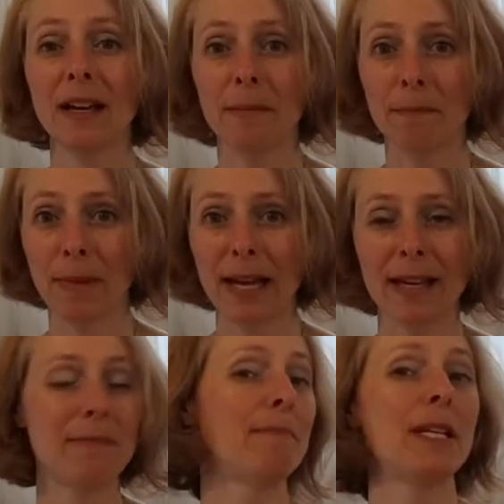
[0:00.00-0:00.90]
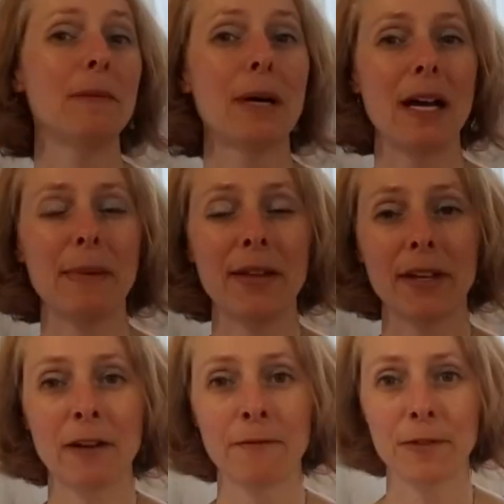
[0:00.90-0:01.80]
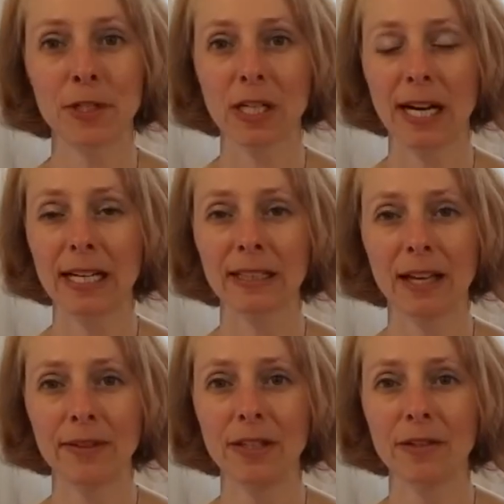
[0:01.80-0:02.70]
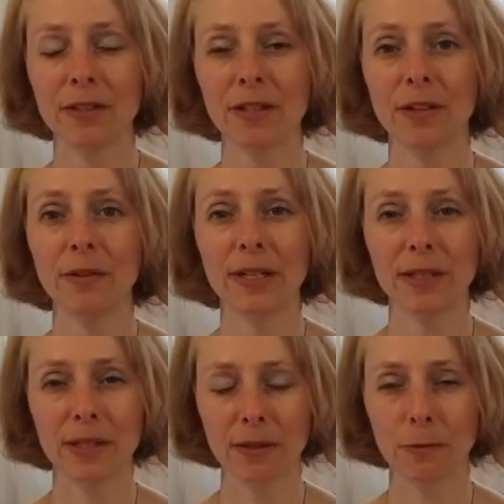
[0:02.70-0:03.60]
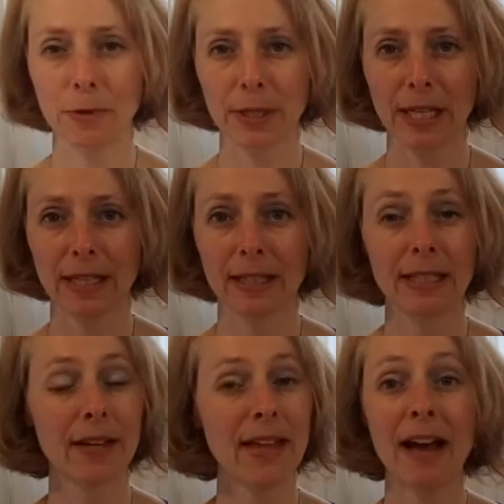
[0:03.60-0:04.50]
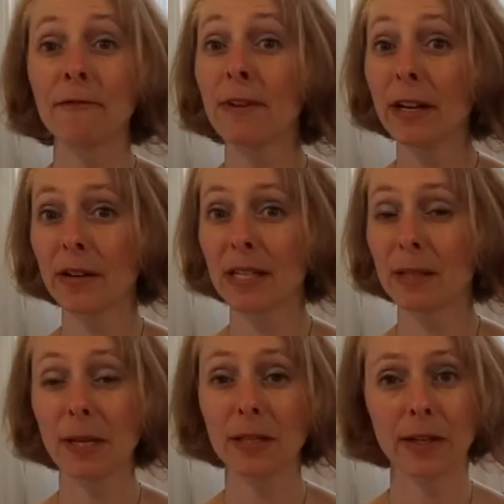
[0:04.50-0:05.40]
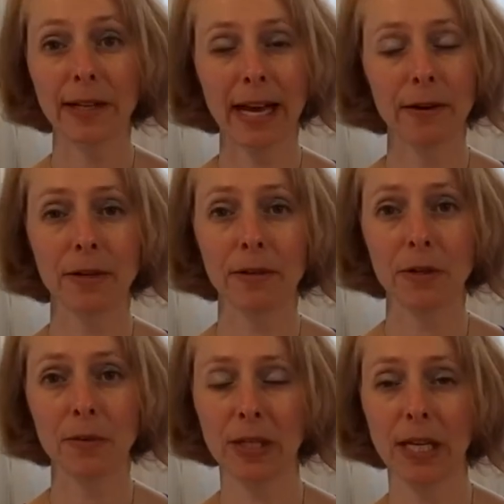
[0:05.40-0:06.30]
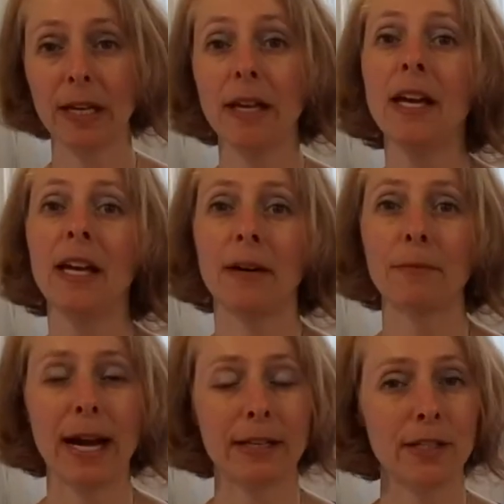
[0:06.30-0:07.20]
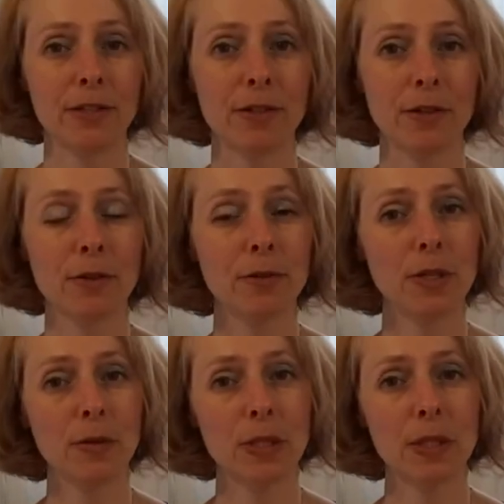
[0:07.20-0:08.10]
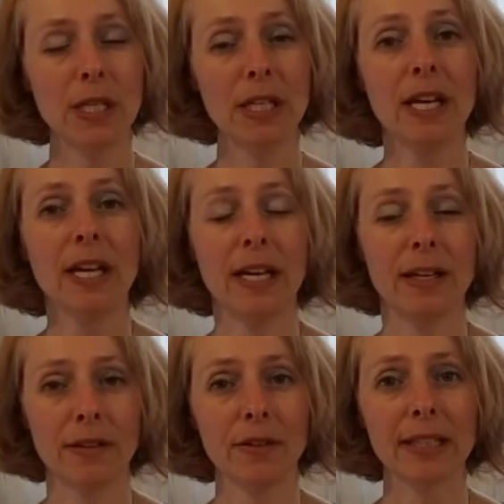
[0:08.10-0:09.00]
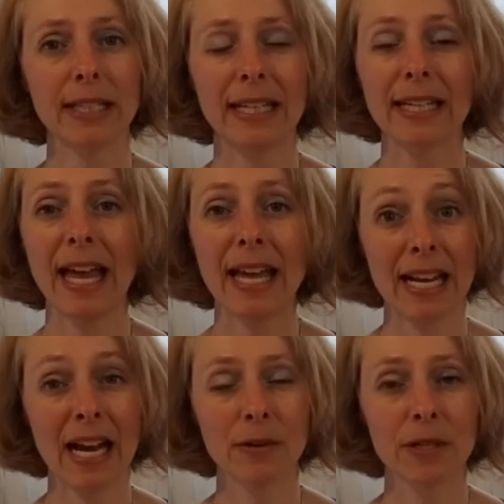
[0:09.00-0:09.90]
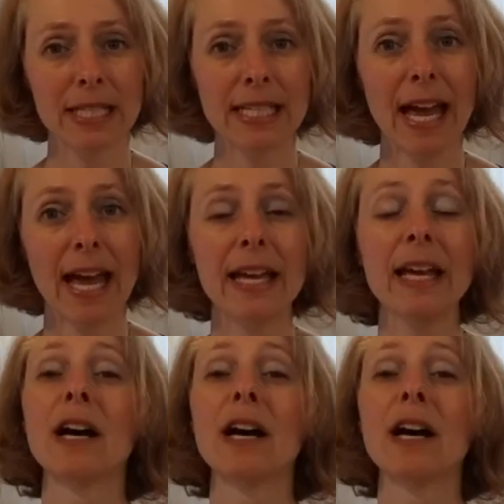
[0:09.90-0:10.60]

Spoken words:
my mini biomat that I first got 11 years ago is still working. Now that varies based on how you're using it. A practitioner who uses it in their clinic 8 hours a day